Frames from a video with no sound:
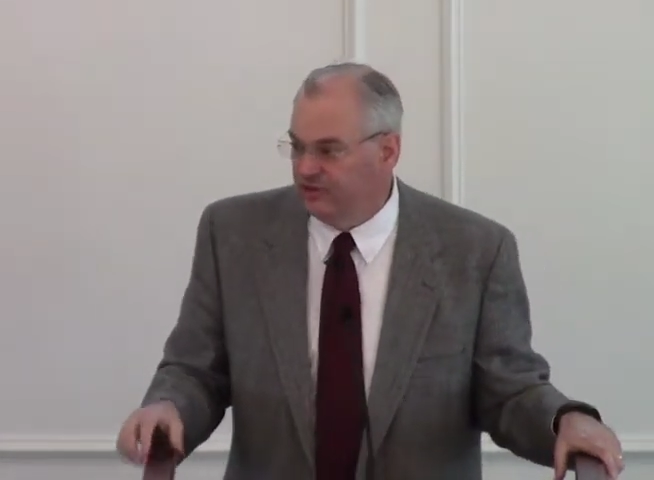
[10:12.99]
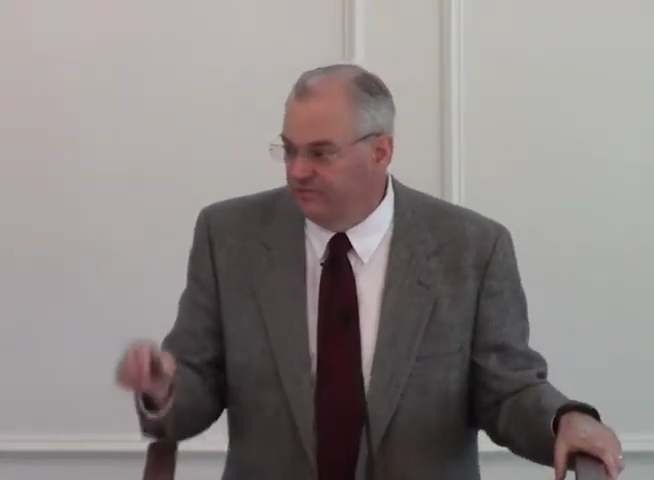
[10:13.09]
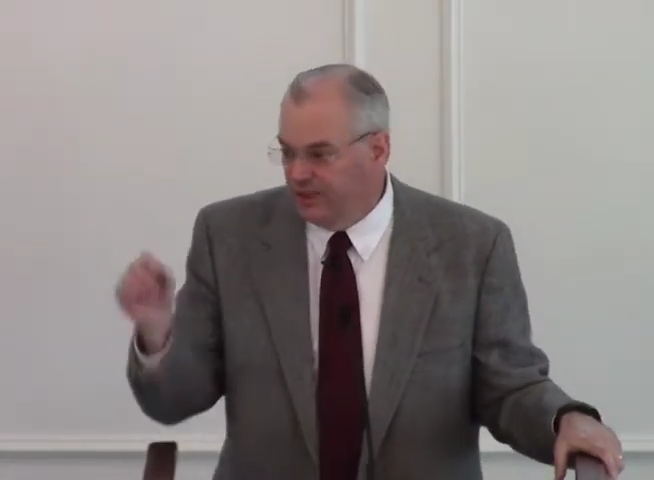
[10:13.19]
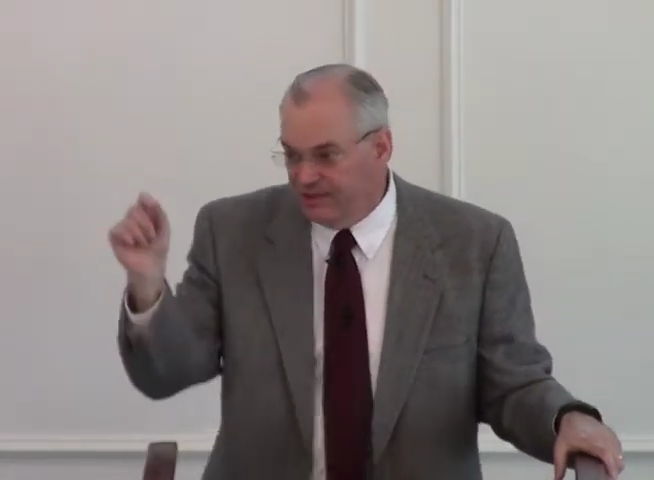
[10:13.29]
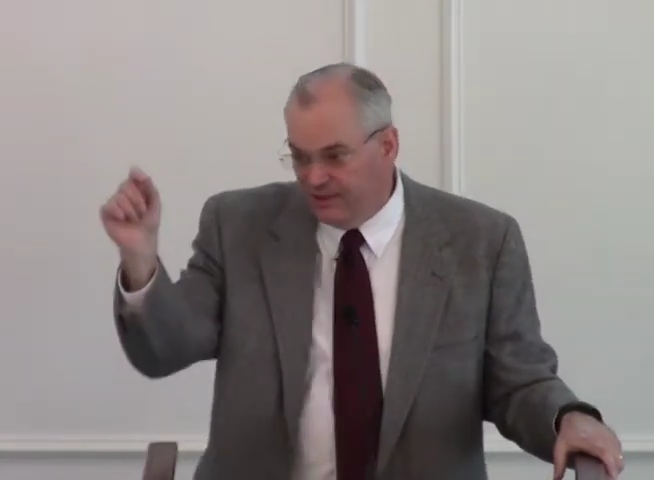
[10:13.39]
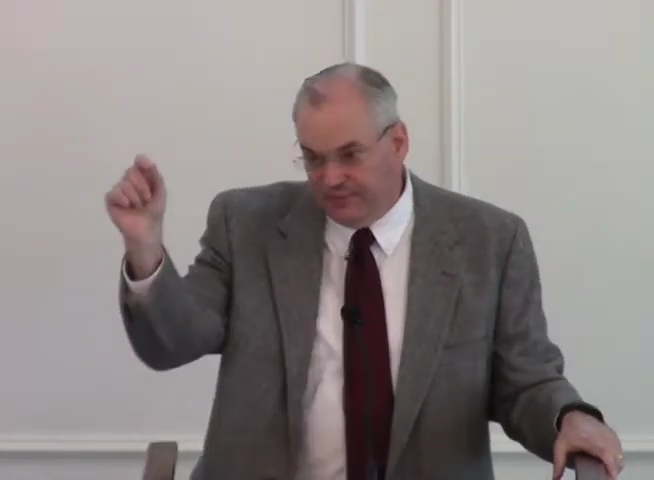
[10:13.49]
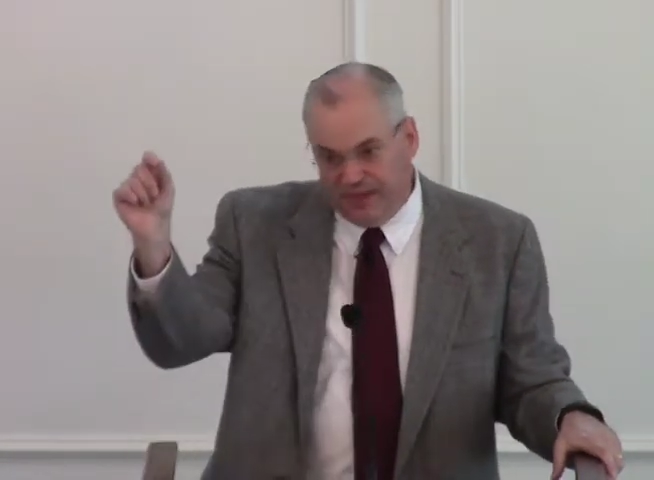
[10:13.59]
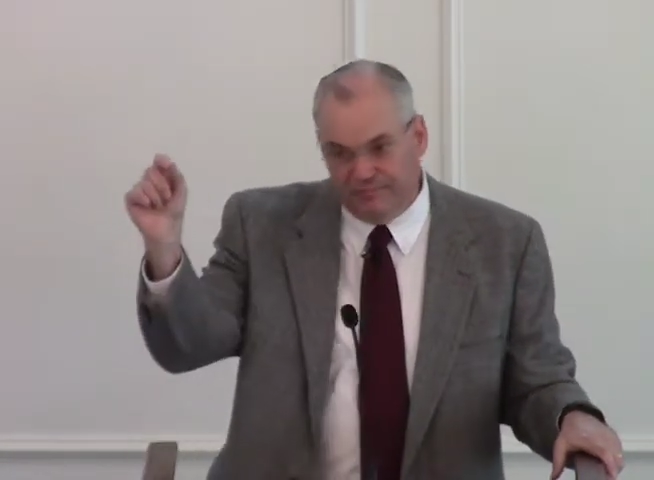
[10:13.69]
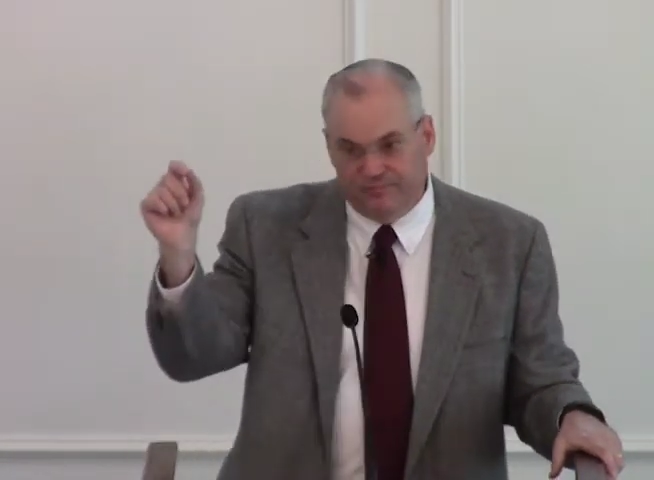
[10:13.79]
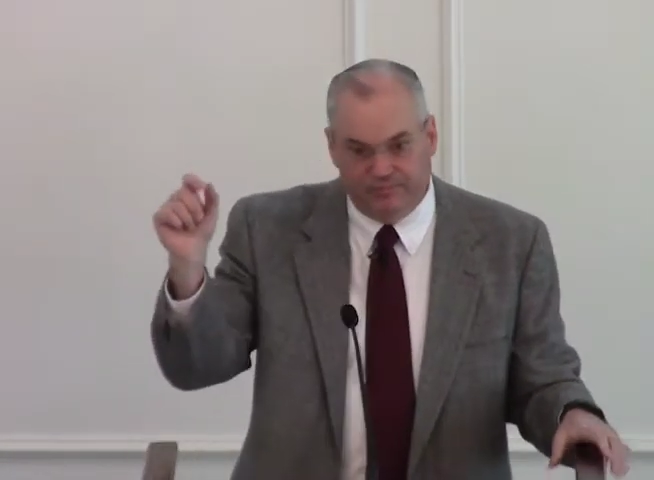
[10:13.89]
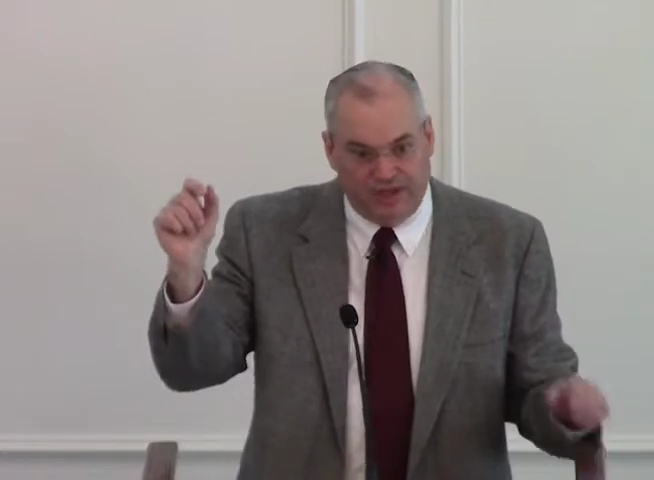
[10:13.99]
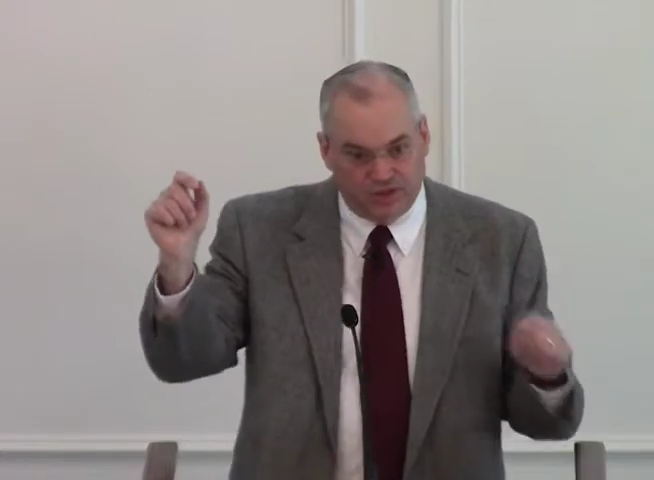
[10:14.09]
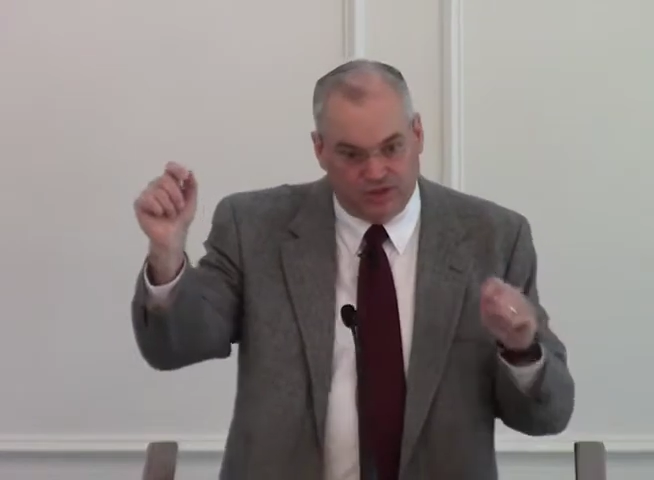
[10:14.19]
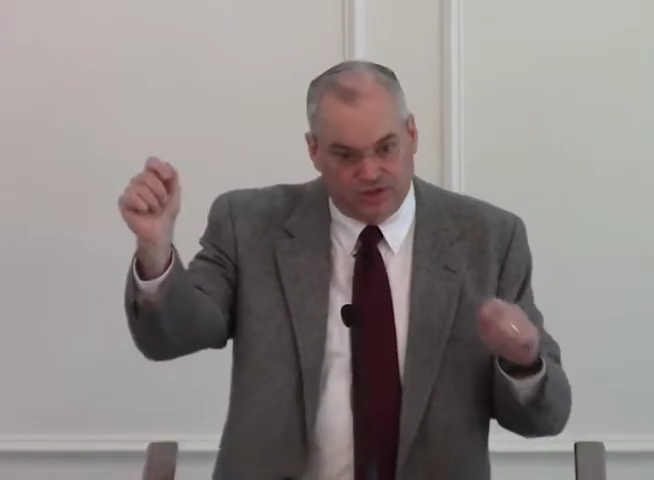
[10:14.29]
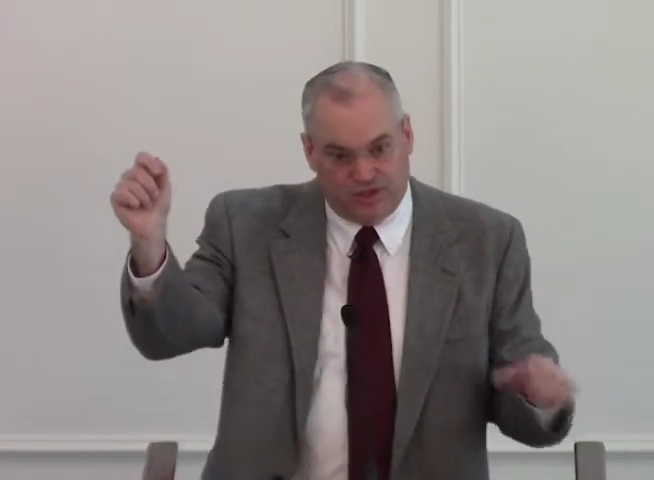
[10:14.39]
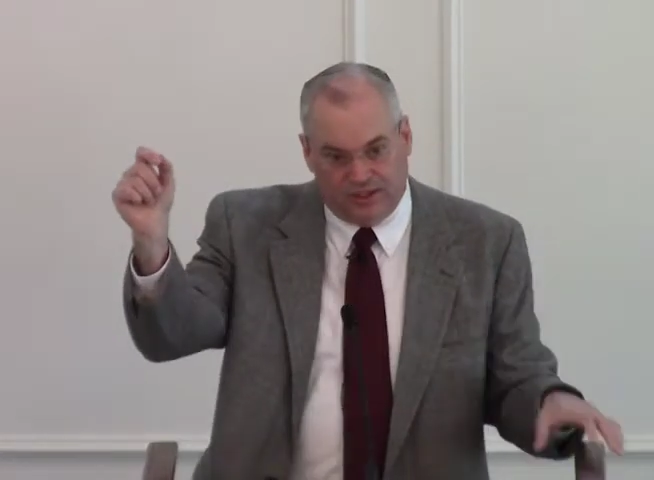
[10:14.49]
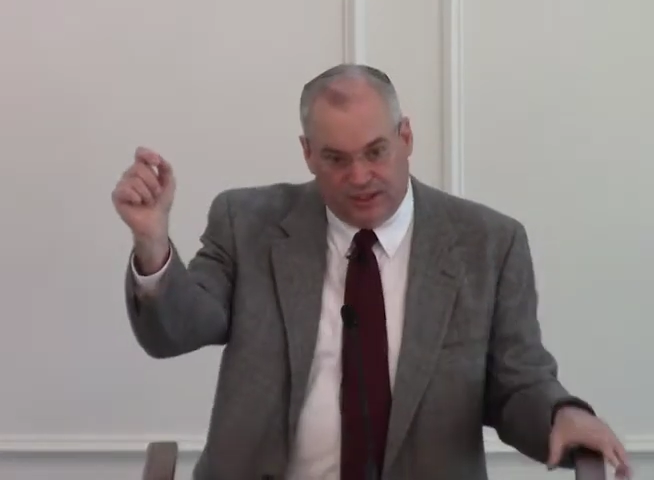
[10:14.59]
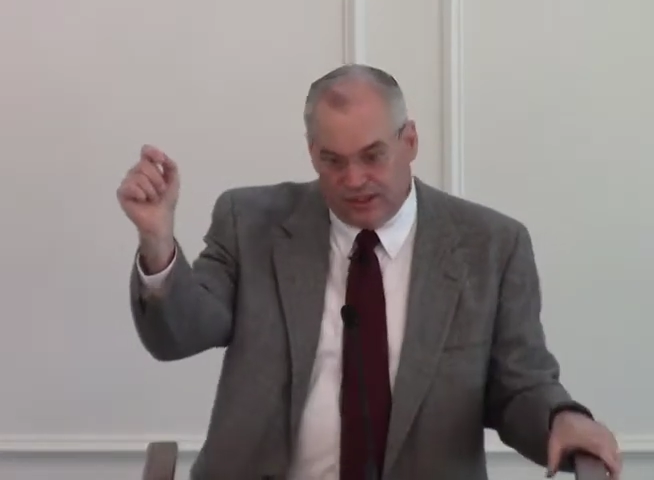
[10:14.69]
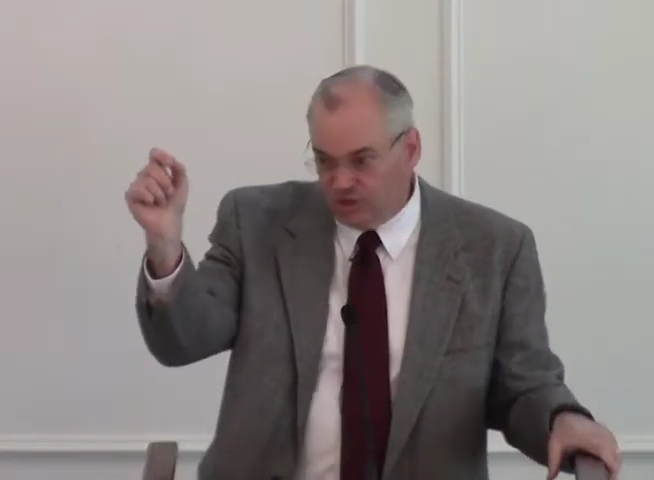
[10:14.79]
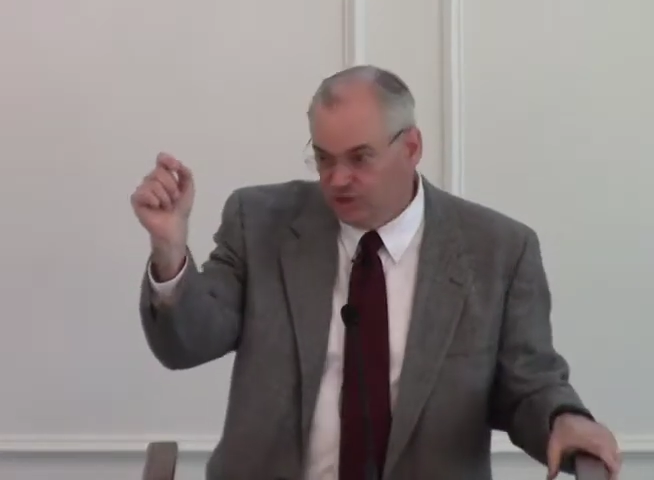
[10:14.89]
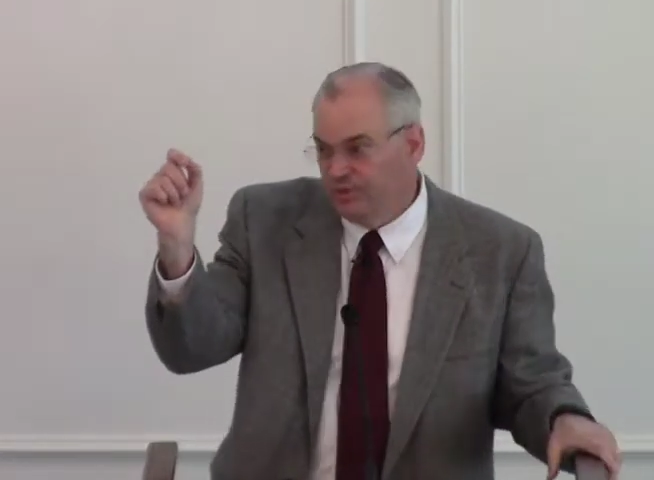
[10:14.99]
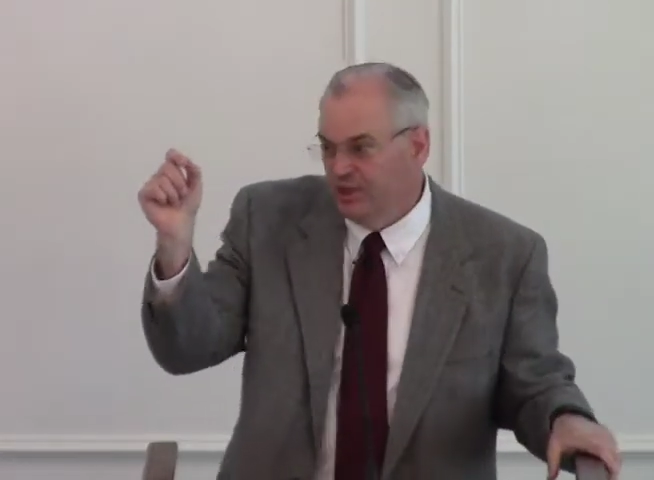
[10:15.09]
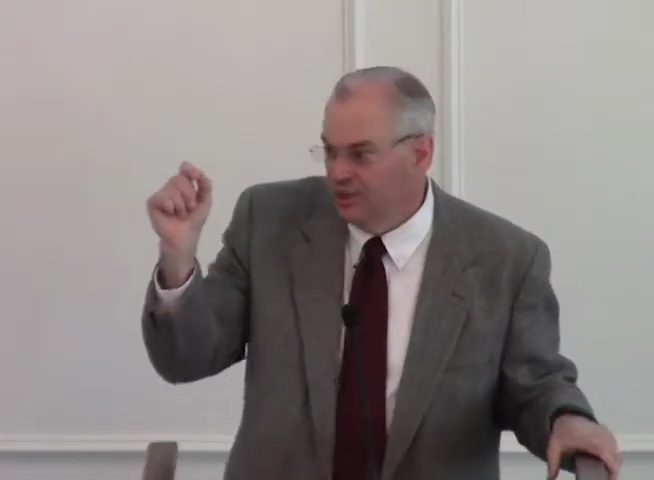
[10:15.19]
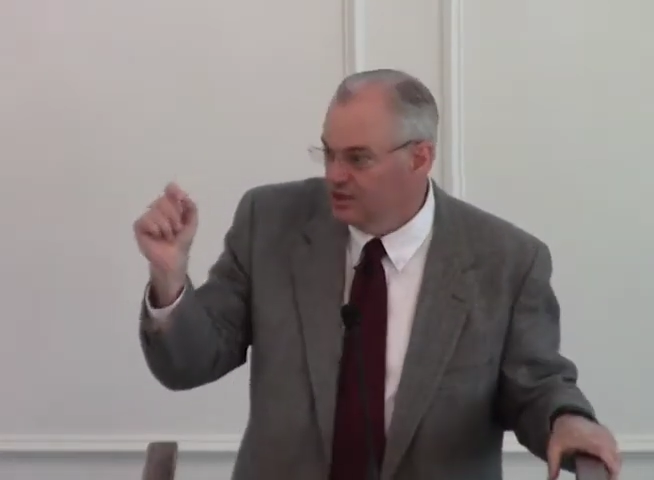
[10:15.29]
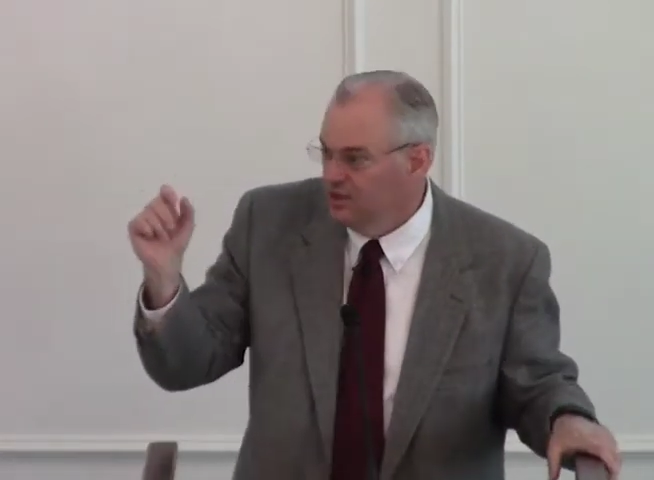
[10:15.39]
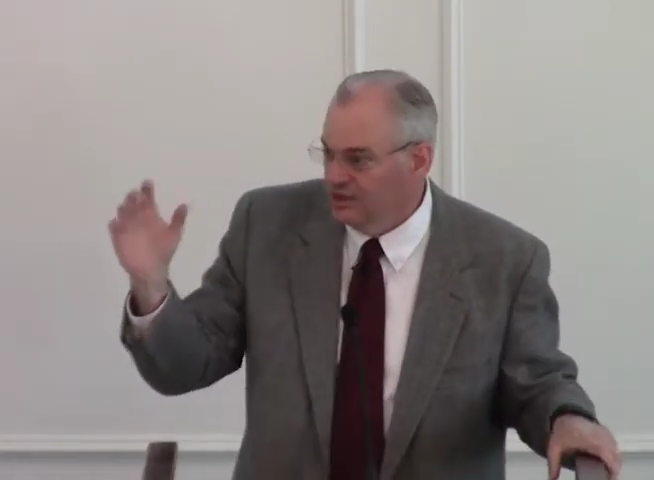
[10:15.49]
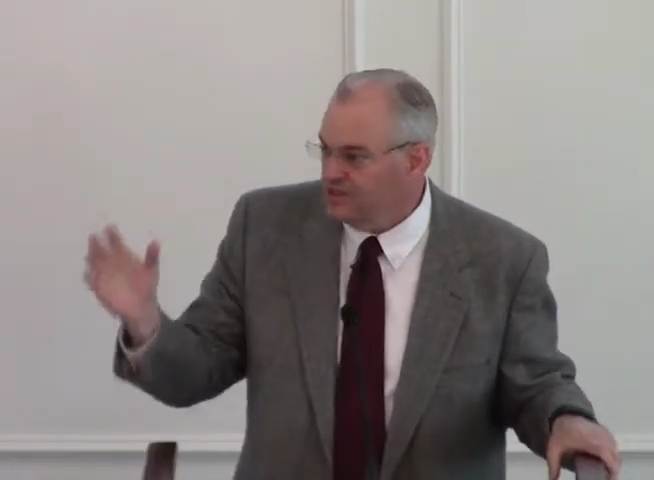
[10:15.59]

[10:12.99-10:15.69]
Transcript: let me get my measuring stick out and just put 1 inch.